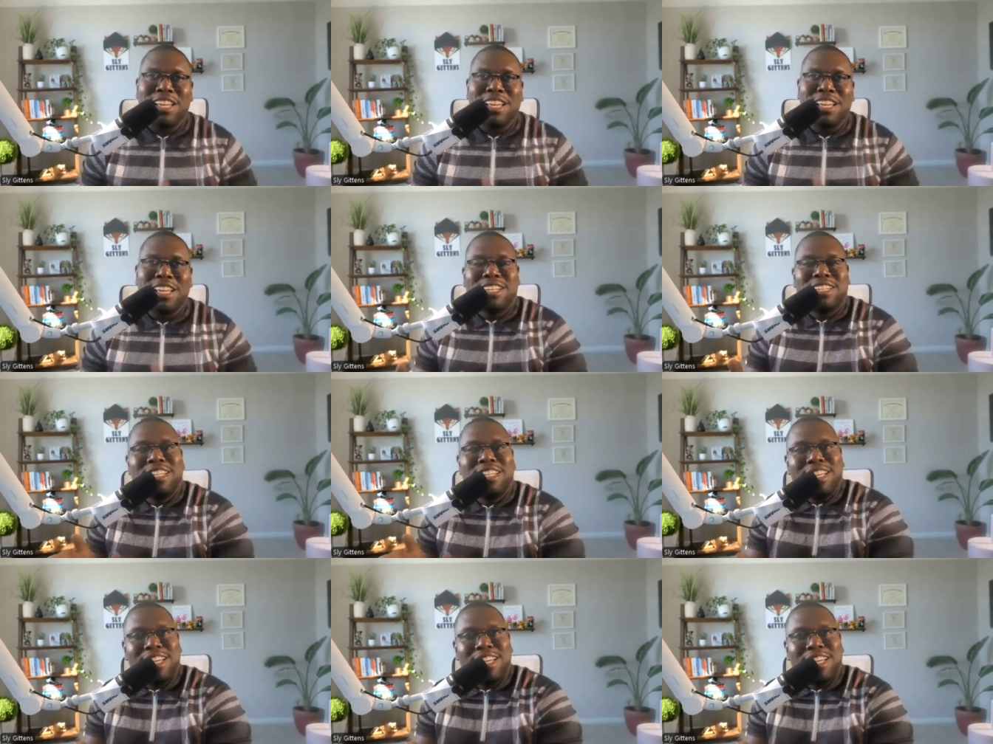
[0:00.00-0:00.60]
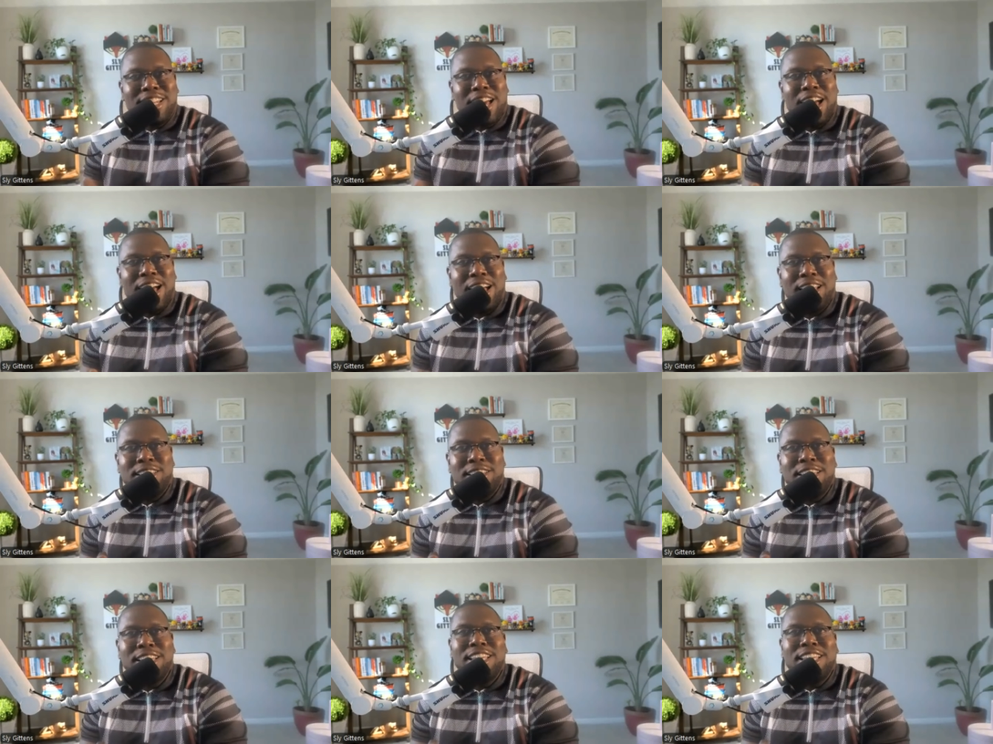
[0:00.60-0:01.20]
DNI,
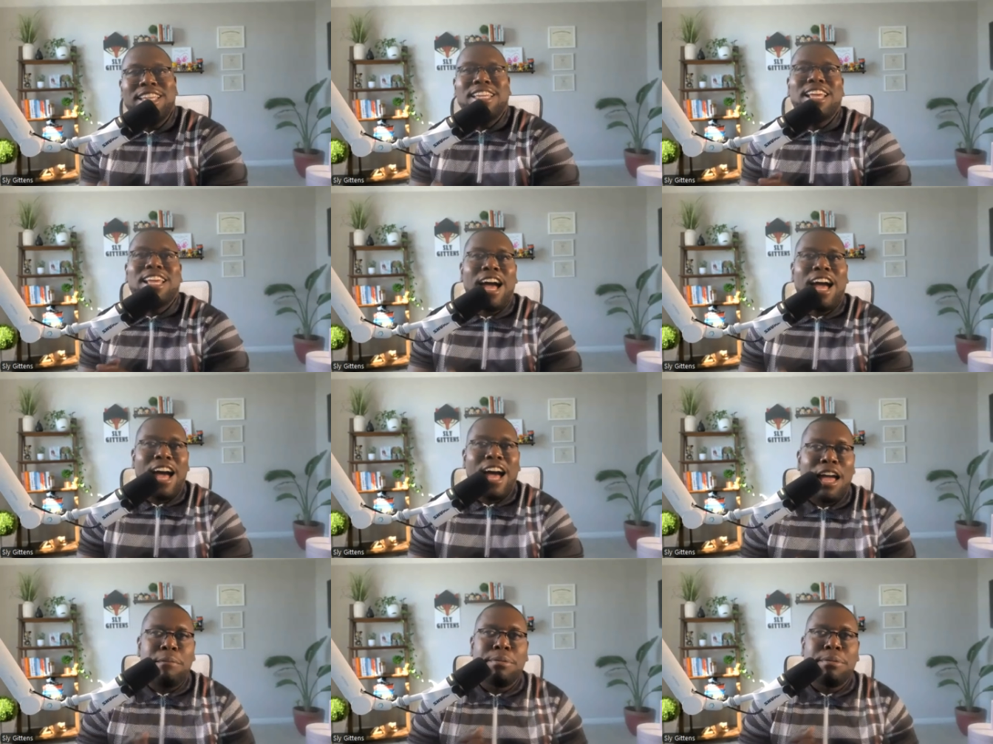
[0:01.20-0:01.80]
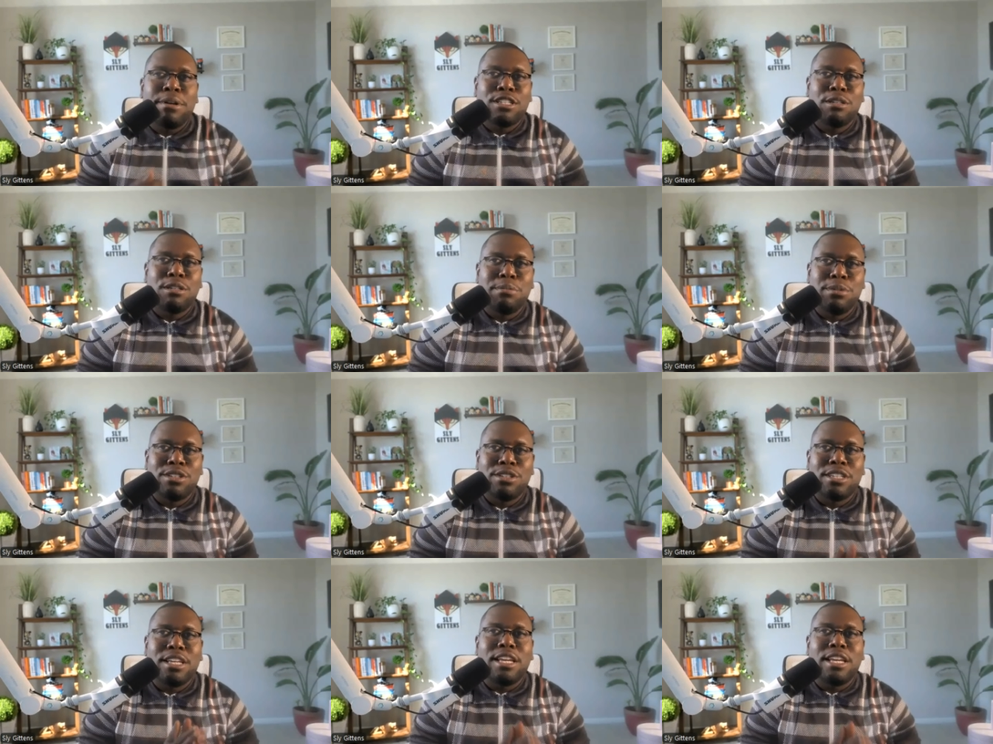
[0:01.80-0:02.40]
DEI principles
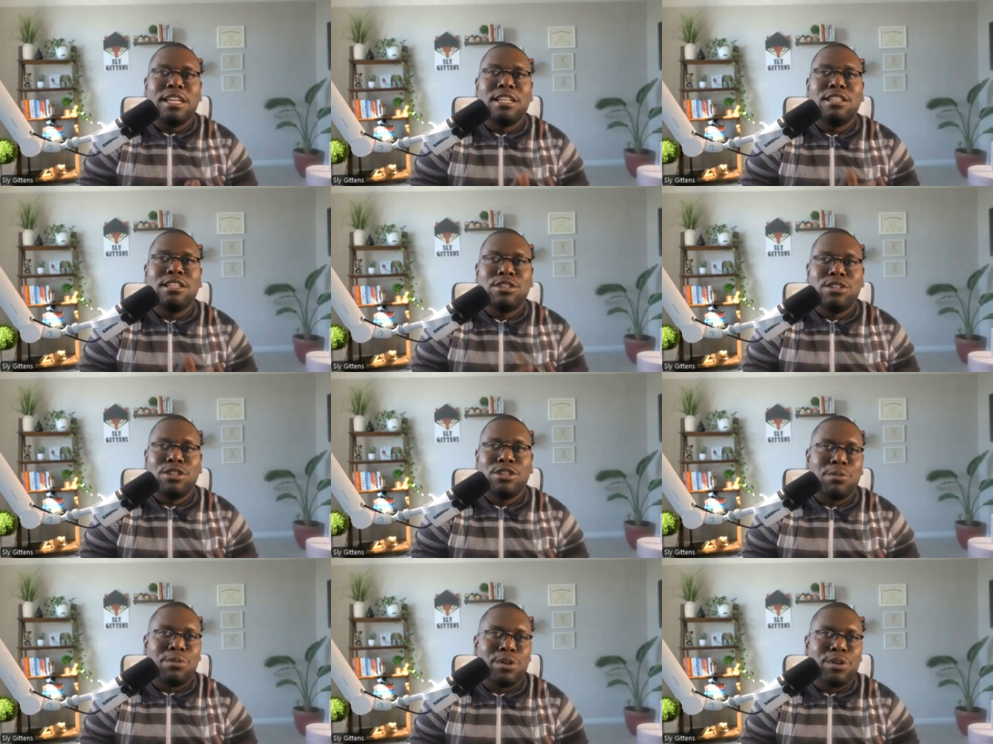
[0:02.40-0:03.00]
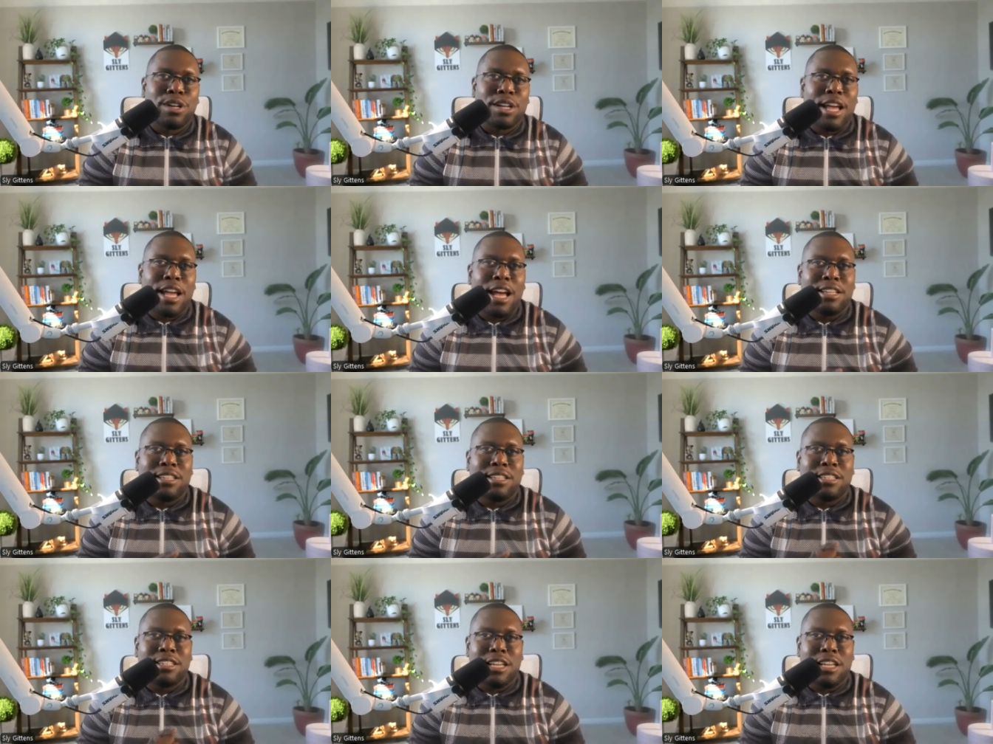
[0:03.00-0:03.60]
into your work as a
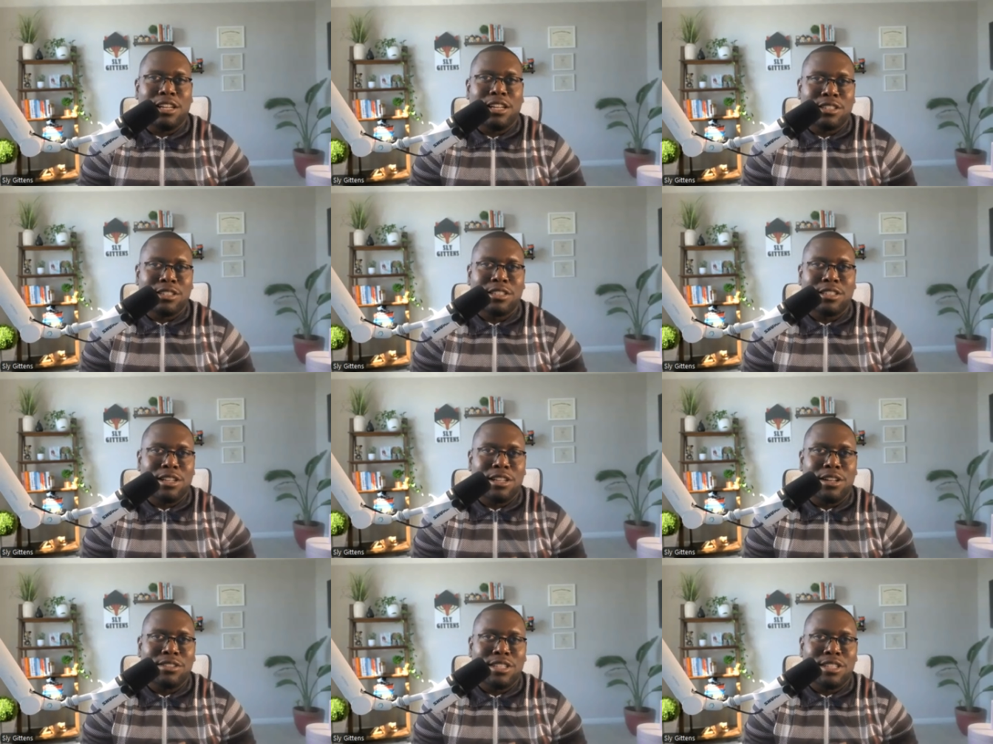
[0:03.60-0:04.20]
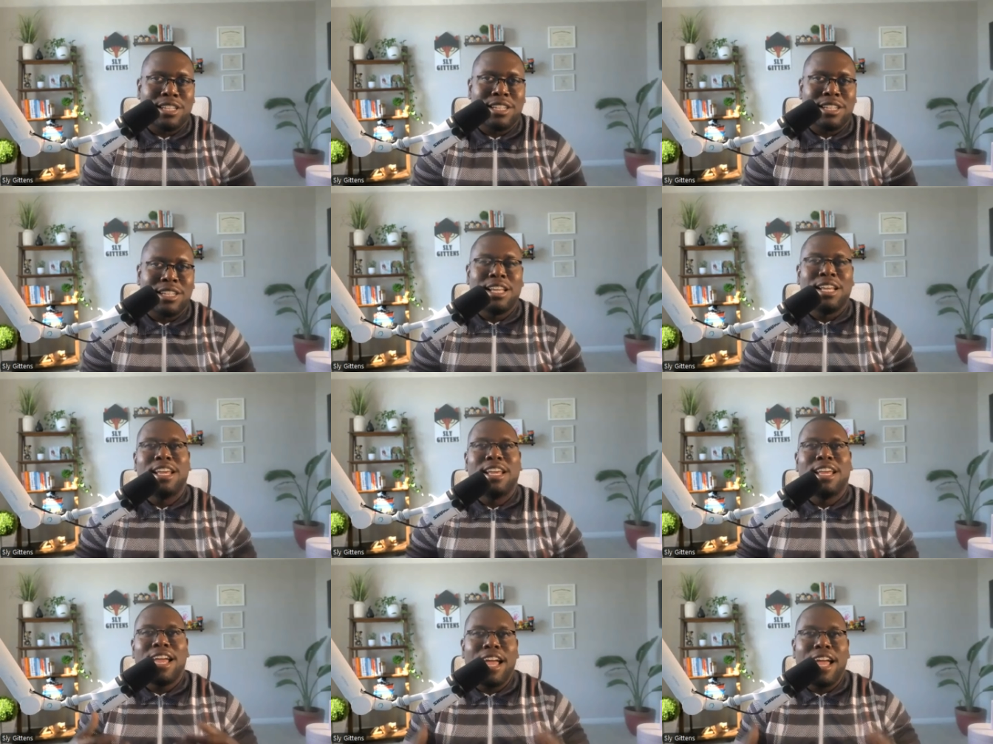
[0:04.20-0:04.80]
sales consultant
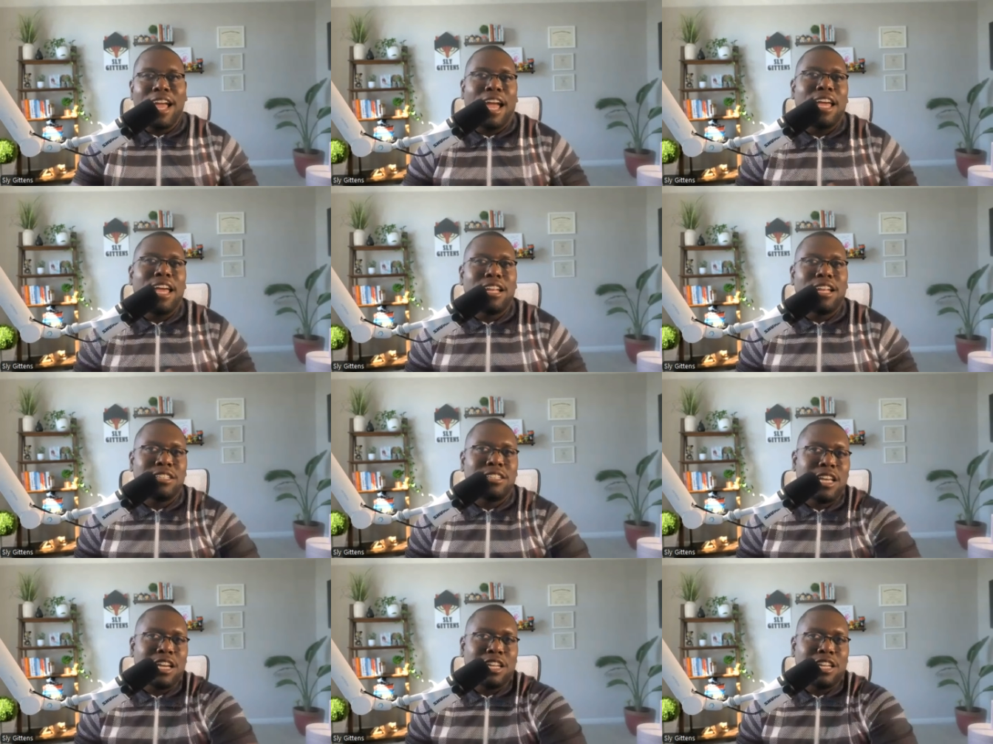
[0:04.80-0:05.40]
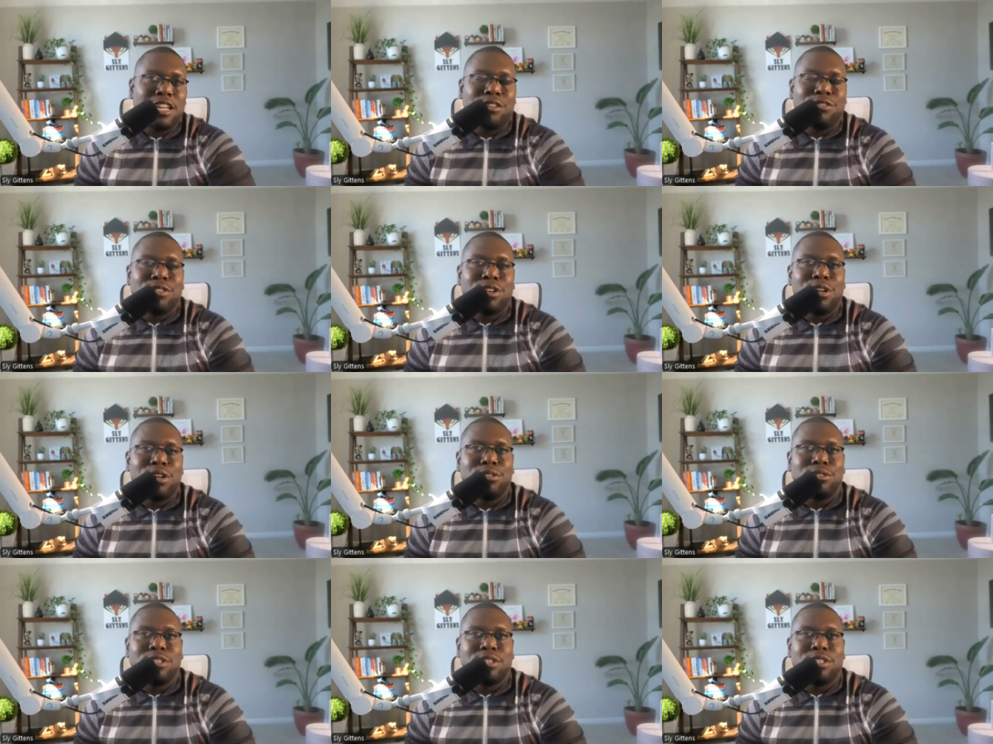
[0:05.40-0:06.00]
and executive coach?